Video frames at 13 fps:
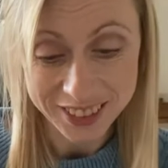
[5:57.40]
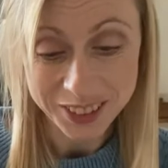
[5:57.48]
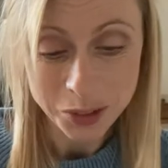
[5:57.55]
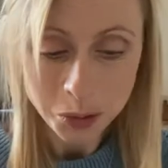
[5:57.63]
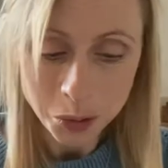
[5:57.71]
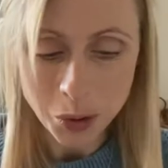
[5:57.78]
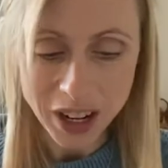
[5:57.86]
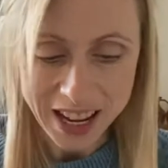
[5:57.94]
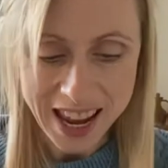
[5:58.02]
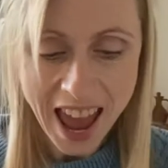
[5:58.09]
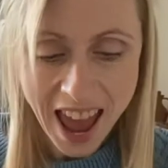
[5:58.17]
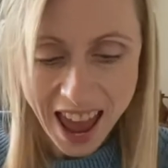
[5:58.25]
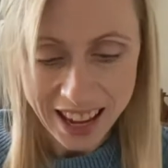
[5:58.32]
Willie,
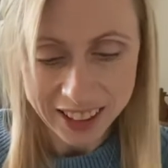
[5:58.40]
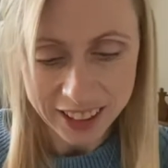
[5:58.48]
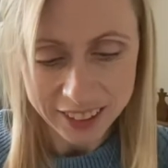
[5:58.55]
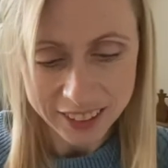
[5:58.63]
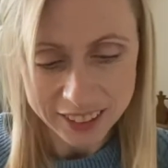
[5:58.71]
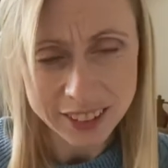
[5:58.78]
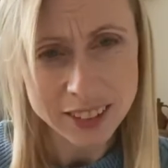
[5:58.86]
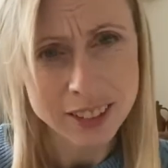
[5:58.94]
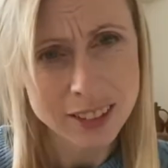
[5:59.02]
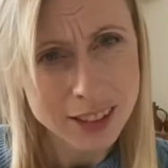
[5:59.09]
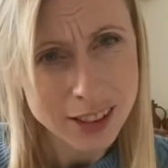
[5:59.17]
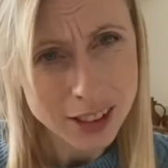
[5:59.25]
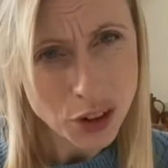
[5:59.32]
heck. Do
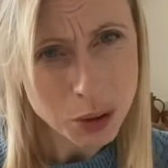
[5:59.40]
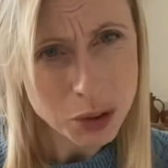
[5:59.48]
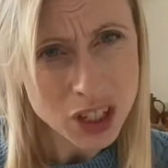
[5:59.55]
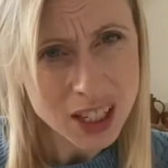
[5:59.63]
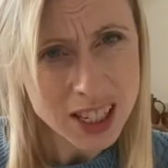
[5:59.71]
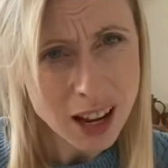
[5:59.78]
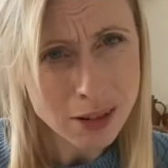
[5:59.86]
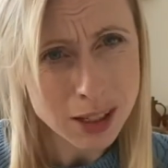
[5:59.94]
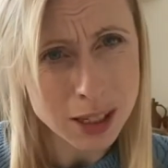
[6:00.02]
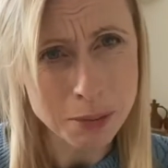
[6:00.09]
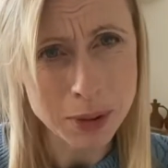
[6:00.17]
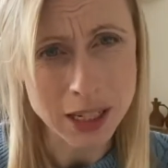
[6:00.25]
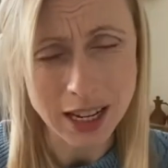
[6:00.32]
you think we should tell
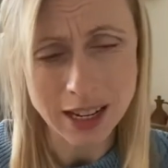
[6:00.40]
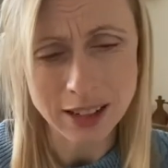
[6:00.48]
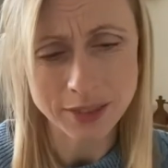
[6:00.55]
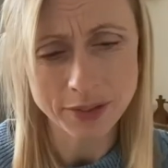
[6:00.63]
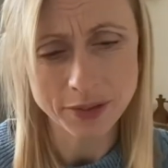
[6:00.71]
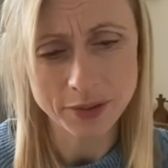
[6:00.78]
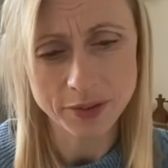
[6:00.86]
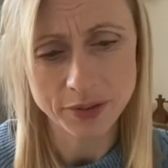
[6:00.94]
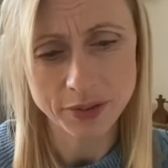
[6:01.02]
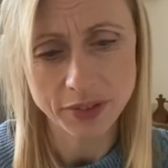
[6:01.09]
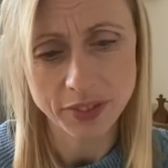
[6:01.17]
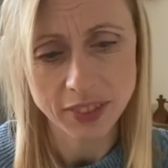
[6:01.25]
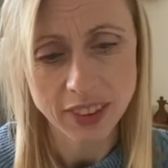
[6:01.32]
somebody?
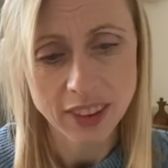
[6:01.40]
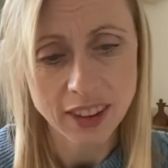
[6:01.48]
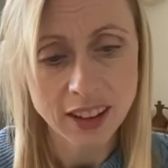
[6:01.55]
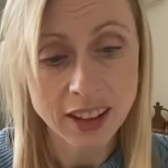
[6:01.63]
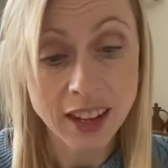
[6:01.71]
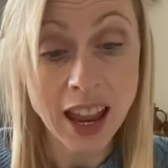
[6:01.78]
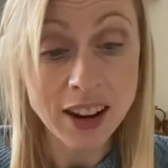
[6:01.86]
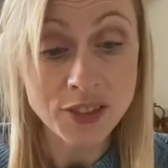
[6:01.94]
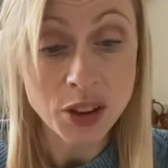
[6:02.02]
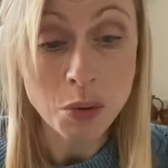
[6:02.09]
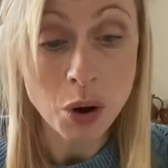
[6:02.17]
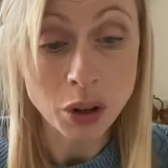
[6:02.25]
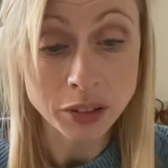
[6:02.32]
Can if you
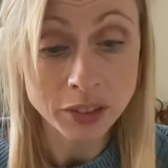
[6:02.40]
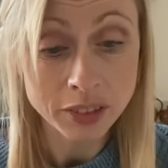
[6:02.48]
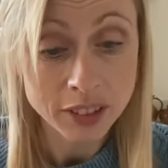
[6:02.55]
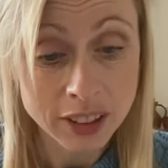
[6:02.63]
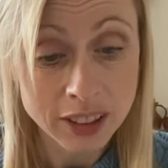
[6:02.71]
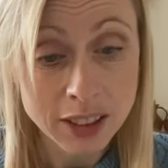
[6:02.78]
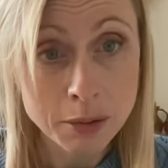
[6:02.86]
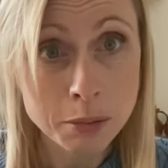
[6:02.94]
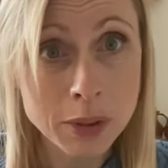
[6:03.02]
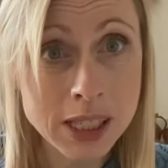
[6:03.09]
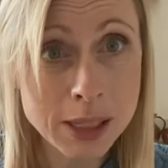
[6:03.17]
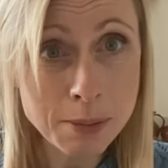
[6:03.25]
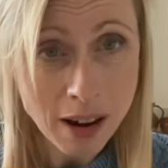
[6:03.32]
want.
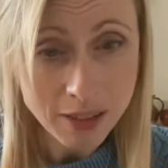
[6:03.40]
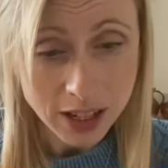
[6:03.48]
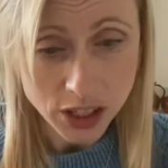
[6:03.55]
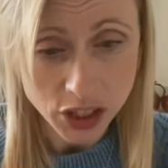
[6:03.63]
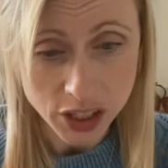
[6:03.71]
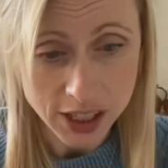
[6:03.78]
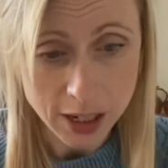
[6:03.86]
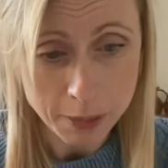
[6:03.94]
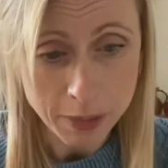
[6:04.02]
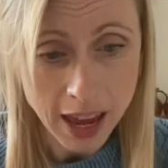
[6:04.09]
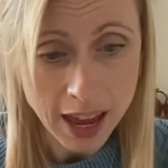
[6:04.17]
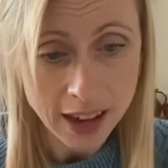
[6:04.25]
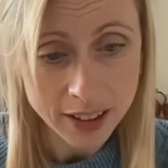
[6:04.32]
Mrs. Marriott's just up
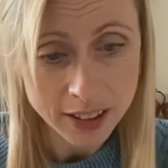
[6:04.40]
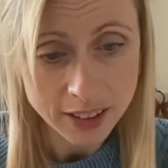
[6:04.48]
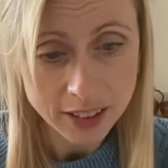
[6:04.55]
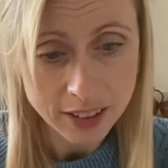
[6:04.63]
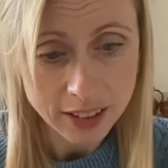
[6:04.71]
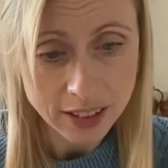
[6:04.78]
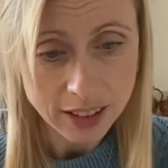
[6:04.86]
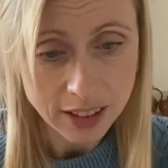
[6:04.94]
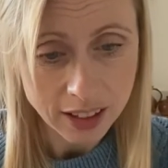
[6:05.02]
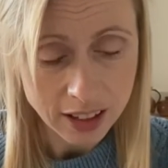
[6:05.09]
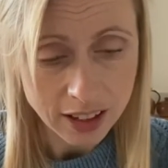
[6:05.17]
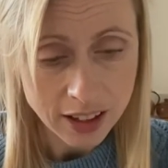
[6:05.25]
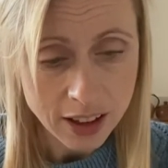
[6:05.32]
there.
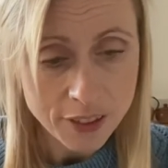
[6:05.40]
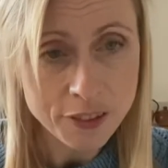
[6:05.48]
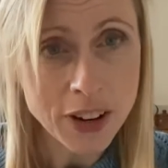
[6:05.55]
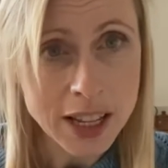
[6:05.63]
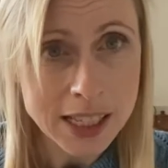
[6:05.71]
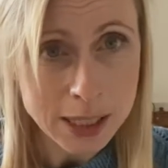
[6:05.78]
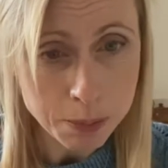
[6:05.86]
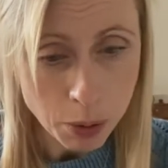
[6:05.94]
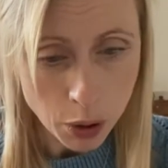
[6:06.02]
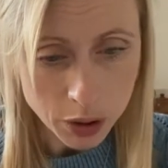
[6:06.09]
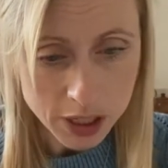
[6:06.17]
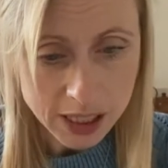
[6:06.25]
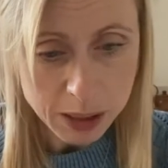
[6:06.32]
Fliss put
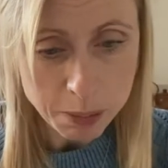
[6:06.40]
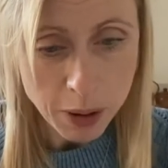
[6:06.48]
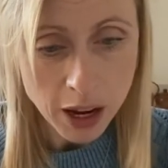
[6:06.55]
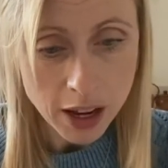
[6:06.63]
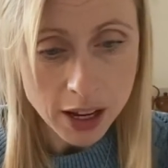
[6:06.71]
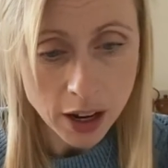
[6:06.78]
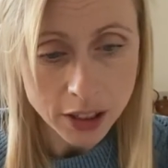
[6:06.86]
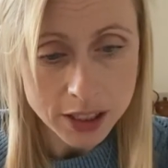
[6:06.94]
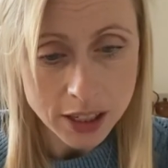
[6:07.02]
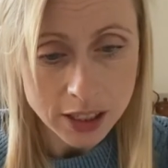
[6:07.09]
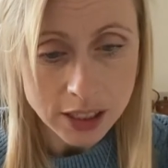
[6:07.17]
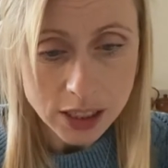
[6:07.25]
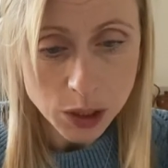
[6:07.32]
on a spurt,
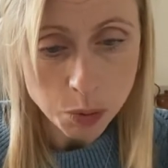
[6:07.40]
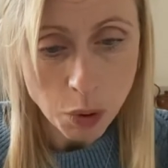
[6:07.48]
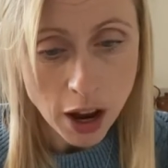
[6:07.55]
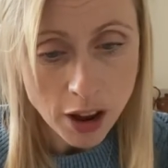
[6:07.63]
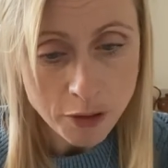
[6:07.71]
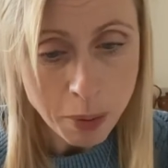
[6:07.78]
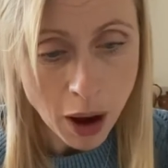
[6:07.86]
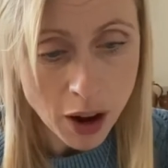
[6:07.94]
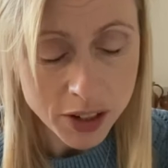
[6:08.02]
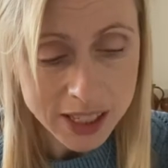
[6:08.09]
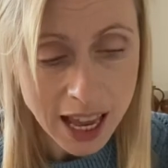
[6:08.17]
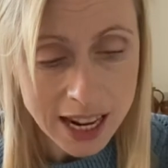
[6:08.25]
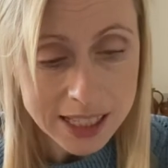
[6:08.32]
swerved past
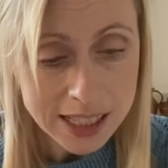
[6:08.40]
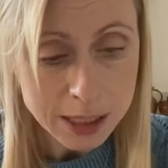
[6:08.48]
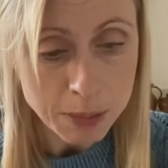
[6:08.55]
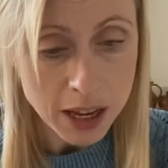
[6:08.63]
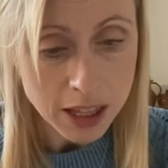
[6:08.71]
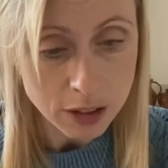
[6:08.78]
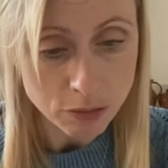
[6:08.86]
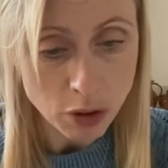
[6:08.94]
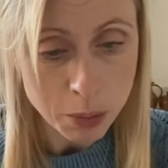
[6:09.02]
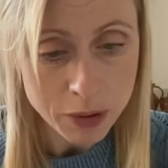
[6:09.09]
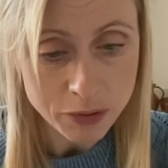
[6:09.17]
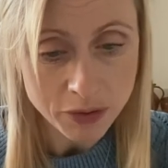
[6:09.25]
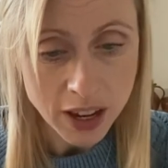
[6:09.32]
Helen Smith and
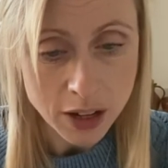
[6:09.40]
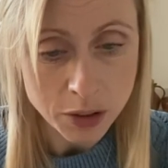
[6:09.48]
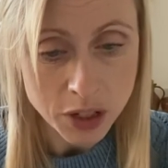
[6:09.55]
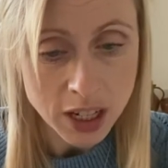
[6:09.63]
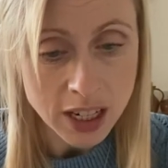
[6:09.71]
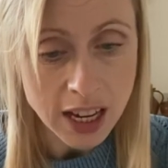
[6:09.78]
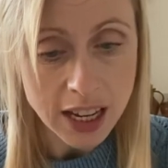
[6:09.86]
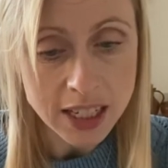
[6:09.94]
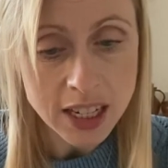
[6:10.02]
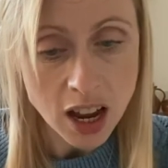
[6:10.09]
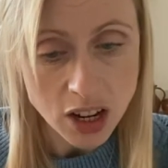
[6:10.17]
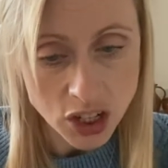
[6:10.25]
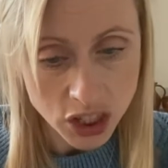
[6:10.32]
Robert Field and
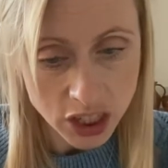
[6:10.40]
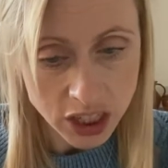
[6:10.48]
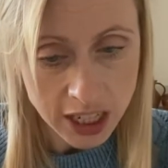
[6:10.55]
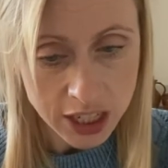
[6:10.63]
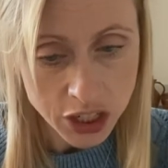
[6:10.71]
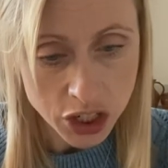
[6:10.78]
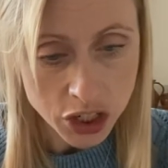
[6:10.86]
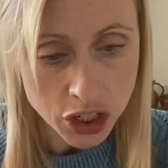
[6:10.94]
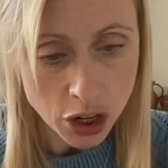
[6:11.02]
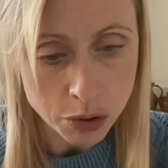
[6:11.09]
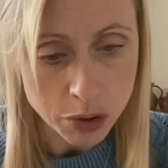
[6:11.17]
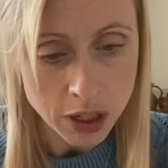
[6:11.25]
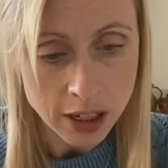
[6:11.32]
touched the teacher's
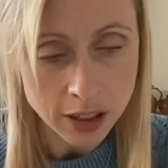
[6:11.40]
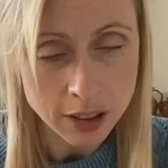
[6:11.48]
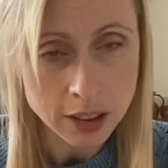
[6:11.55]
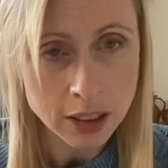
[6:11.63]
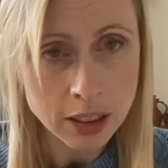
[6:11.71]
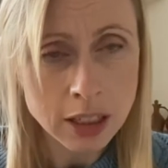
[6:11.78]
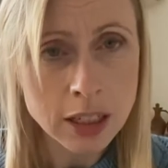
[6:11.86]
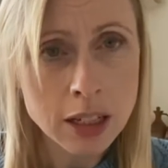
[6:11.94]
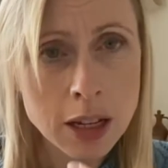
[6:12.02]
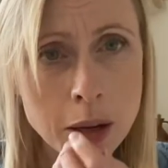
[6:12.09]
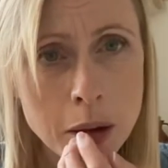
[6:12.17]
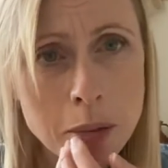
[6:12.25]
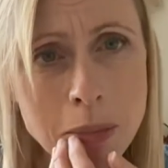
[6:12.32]
shoulder.
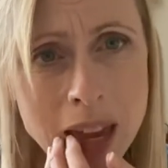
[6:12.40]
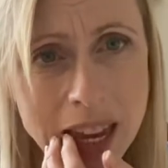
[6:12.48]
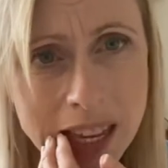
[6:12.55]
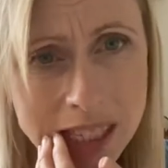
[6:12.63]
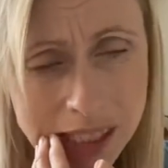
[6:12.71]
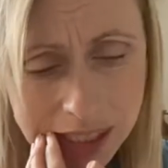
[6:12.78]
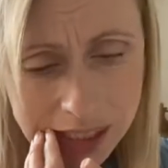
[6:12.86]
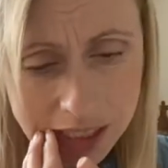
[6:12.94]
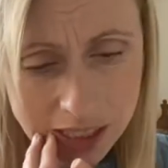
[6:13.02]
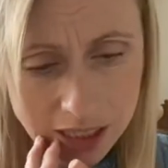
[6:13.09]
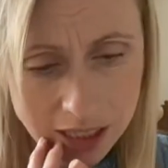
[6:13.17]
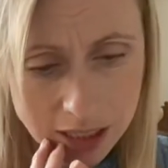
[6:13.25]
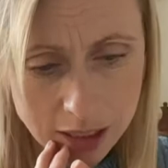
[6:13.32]
Miss?
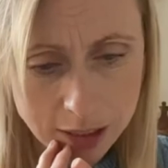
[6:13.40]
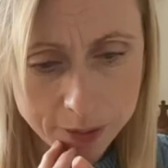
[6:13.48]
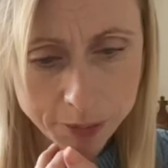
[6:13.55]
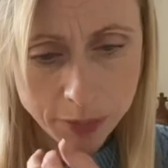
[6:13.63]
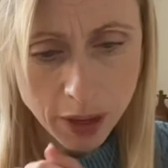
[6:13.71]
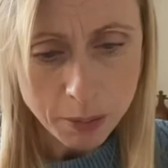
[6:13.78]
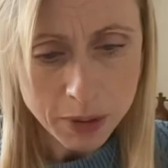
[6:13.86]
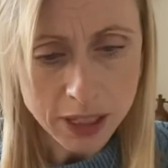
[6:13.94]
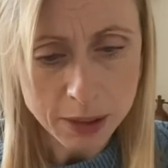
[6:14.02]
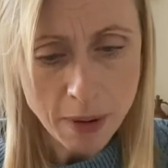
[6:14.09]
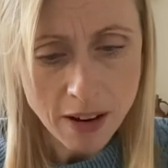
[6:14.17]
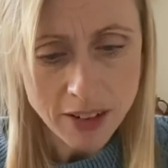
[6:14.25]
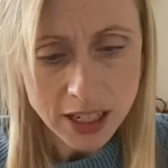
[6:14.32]
Mrs.
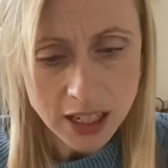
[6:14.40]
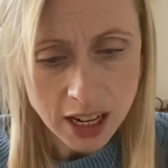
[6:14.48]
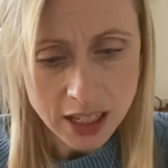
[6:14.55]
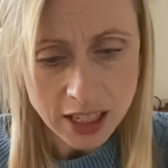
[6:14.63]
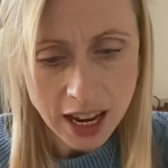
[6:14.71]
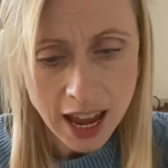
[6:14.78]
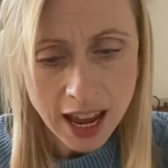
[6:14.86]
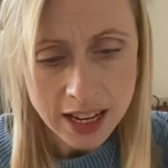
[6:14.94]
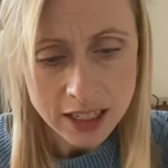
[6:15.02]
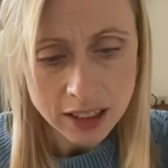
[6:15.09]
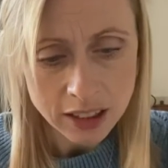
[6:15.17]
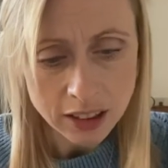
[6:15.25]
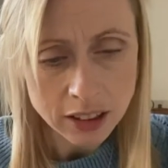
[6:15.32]
Marriott turned her head.
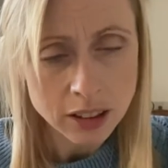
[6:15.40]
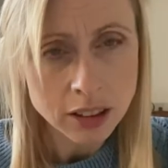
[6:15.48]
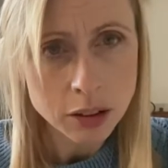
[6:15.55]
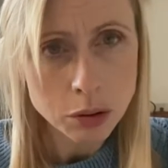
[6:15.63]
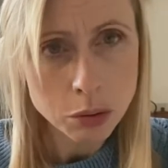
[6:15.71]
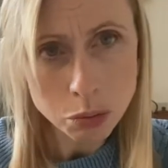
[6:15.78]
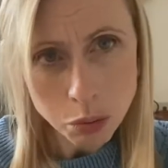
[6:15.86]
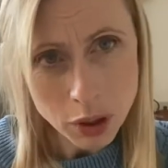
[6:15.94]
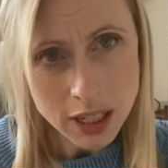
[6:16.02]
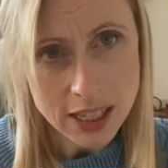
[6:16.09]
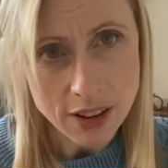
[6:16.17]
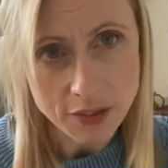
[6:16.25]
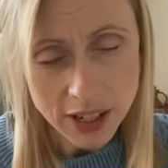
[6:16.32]
What is
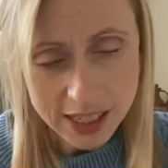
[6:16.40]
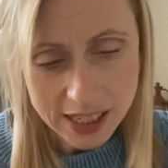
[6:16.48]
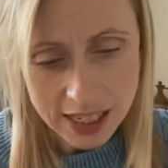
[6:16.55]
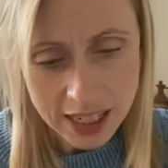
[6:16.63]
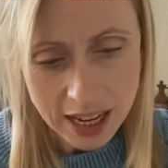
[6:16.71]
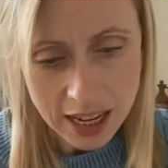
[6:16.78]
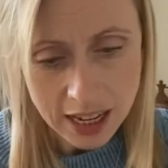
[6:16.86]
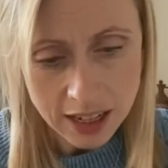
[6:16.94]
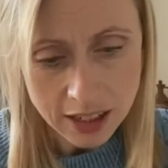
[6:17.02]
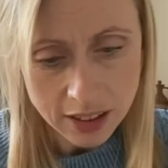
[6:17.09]
it, Felicity?